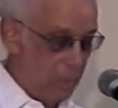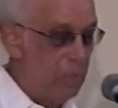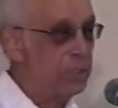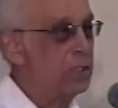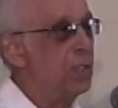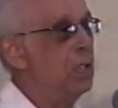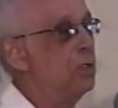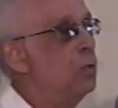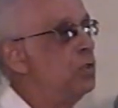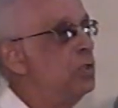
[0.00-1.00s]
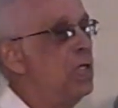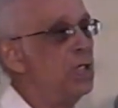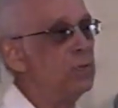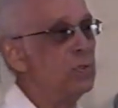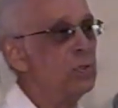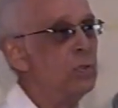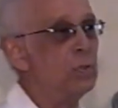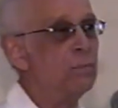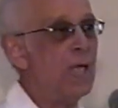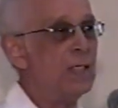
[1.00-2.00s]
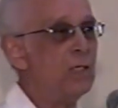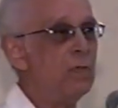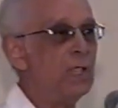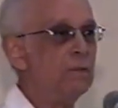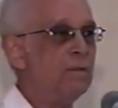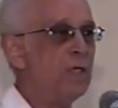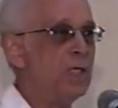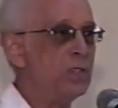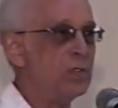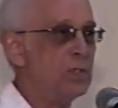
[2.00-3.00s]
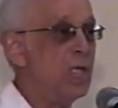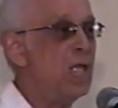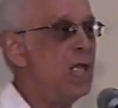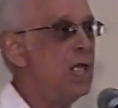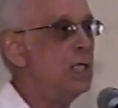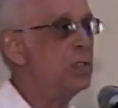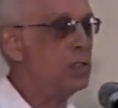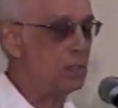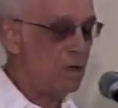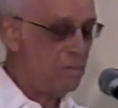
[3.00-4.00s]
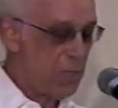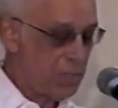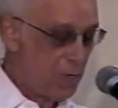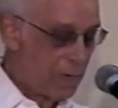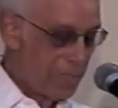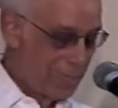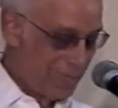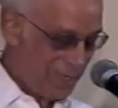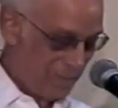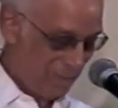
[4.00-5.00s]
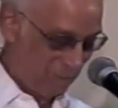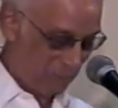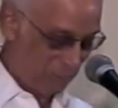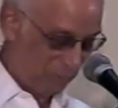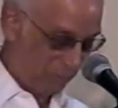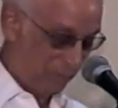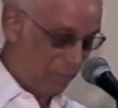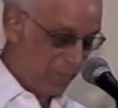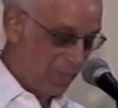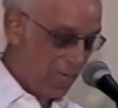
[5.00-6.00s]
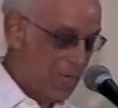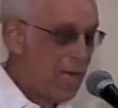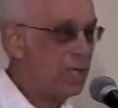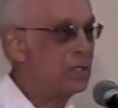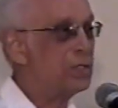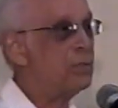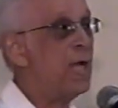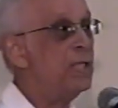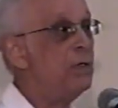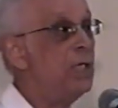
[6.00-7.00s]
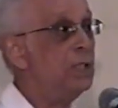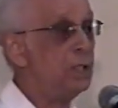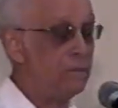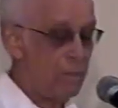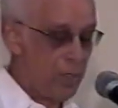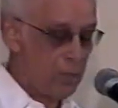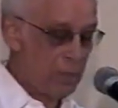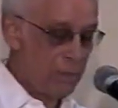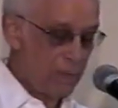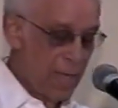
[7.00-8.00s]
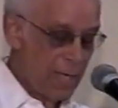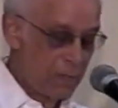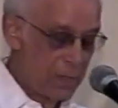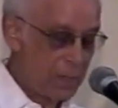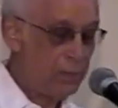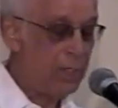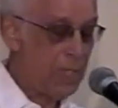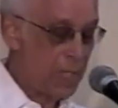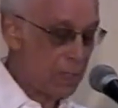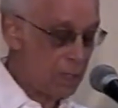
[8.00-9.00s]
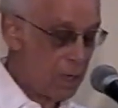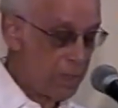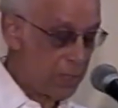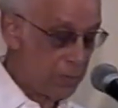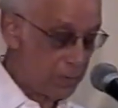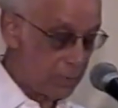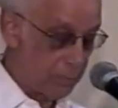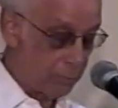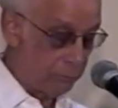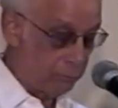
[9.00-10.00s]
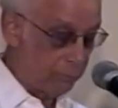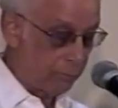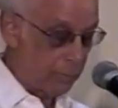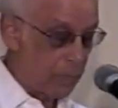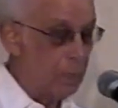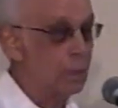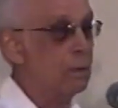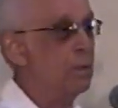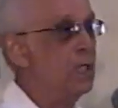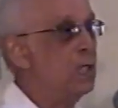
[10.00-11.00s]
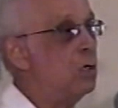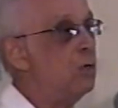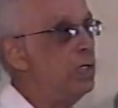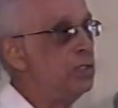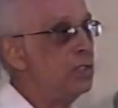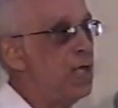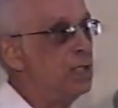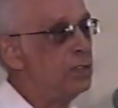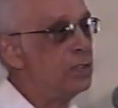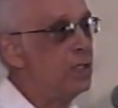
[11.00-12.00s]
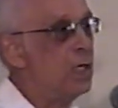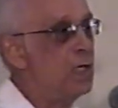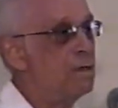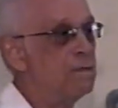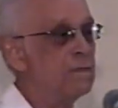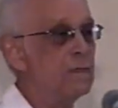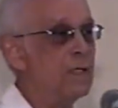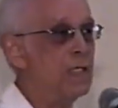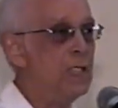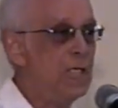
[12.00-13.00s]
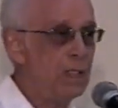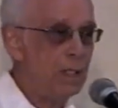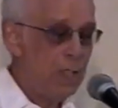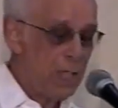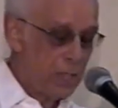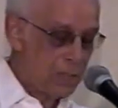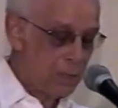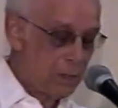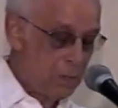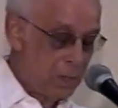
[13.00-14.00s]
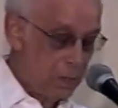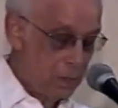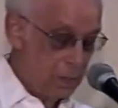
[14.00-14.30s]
which in those days was known by the quaint phrase, the age of majority. And I had just graduated from the UWI with a degree in economics. The coincidence of the legal nationhood